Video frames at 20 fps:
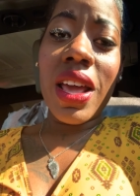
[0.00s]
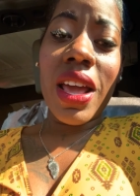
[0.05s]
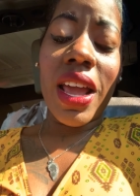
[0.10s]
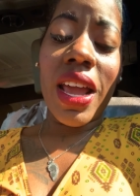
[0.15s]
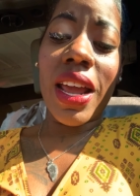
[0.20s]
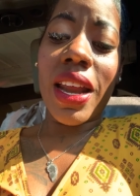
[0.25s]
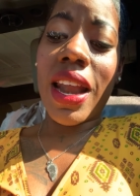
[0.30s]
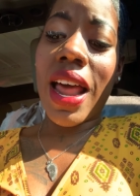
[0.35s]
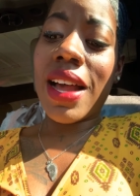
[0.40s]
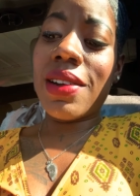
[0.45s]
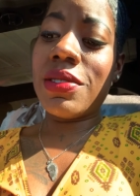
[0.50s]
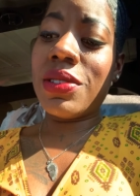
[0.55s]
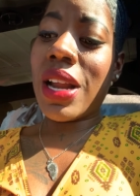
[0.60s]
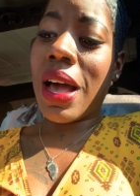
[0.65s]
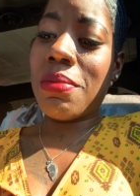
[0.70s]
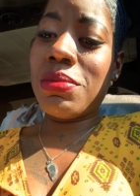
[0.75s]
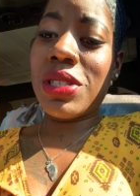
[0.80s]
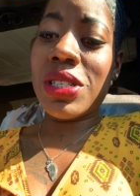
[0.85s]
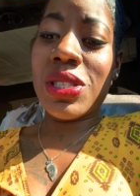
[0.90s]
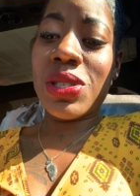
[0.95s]
And I,
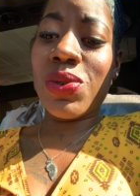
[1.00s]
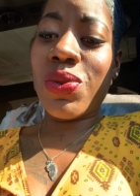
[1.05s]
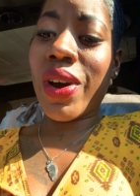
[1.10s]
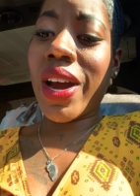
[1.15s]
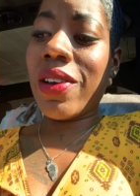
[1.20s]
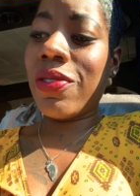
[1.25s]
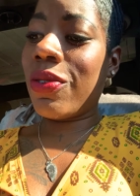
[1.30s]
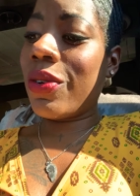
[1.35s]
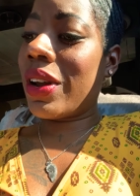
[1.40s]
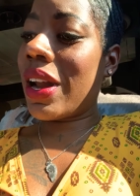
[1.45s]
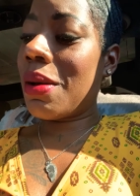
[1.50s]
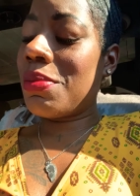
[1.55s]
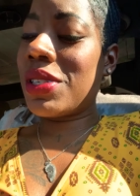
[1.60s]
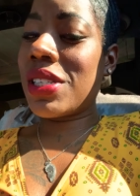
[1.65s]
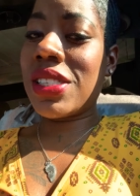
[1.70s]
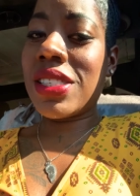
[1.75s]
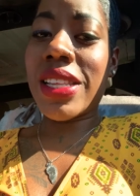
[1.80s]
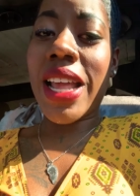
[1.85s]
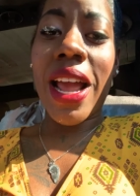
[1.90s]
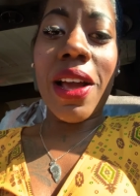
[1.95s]
am just grateful and I'm
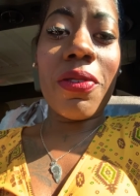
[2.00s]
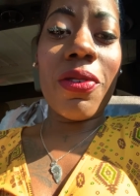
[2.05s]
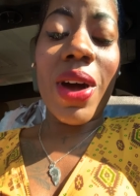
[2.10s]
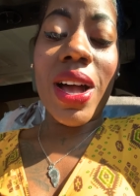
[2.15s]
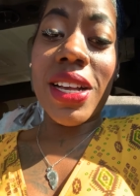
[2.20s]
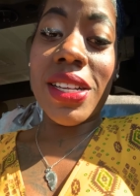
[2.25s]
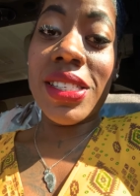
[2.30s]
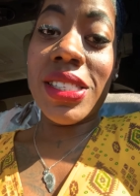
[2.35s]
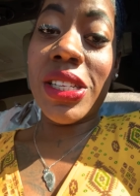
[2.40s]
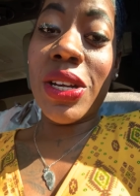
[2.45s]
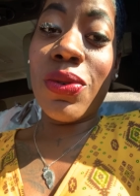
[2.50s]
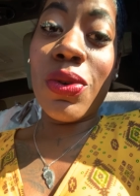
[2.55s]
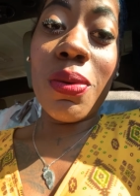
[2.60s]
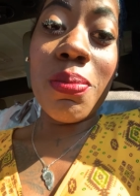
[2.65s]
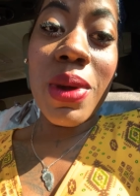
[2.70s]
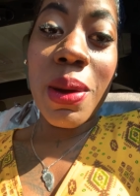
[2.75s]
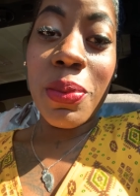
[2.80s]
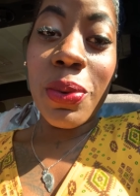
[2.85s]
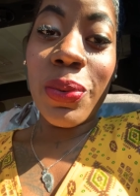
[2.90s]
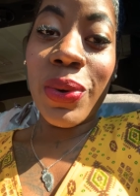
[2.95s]
just thankful. I can still
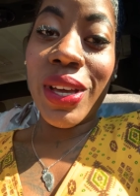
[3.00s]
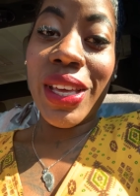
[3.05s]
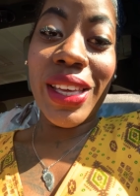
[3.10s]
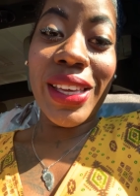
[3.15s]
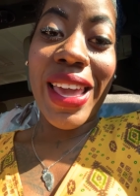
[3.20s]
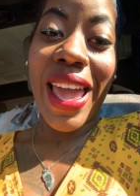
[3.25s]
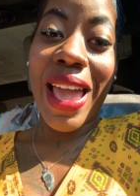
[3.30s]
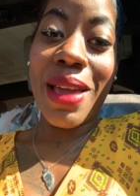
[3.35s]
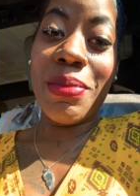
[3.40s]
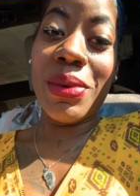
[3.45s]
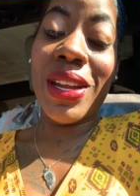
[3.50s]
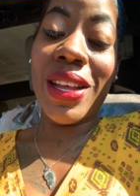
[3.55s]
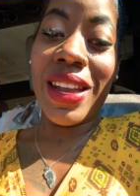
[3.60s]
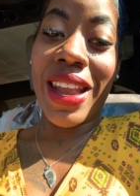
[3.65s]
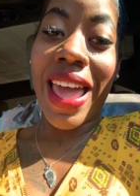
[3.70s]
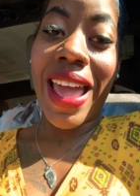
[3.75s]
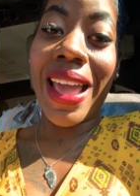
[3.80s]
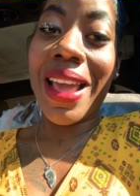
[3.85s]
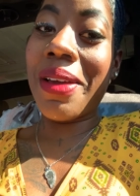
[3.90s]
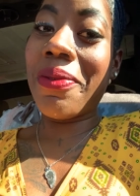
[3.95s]
remember when he gave me the
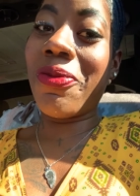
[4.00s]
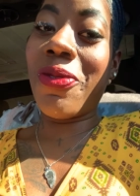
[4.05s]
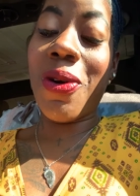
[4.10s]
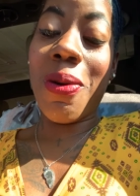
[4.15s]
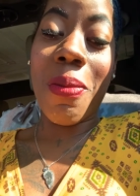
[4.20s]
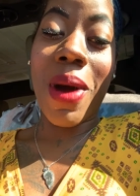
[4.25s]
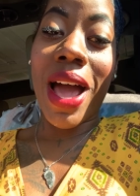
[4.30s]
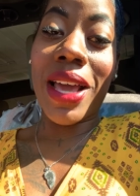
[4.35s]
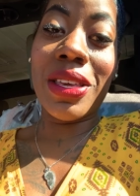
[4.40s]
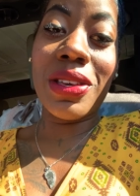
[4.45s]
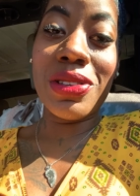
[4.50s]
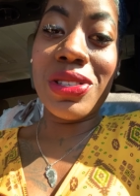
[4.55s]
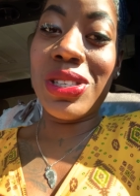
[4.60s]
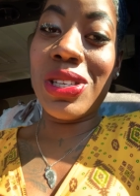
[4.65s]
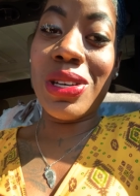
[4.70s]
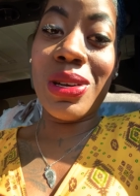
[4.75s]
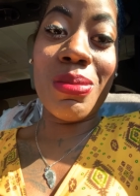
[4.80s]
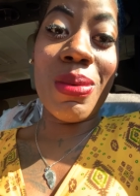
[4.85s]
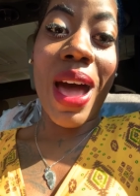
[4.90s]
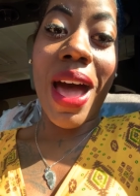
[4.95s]
name for my
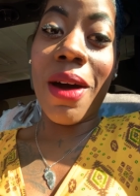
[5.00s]
YouTube.